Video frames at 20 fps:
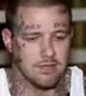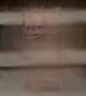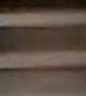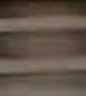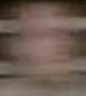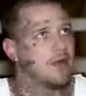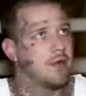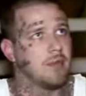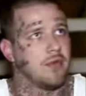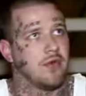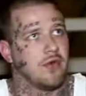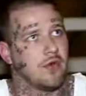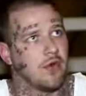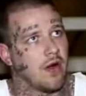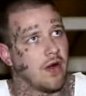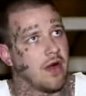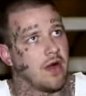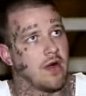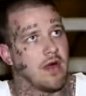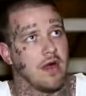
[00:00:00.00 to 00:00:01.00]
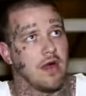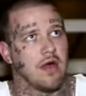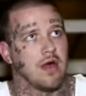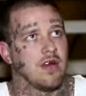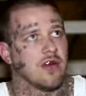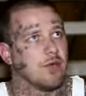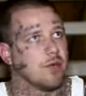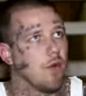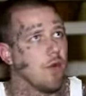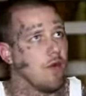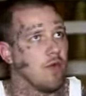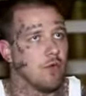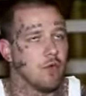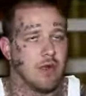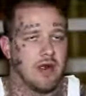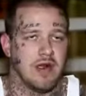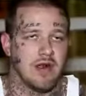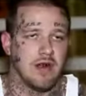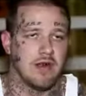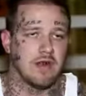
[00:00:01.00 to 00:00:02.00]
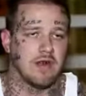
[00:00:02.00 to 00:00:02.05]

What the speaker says: sipping drink, smoking weed,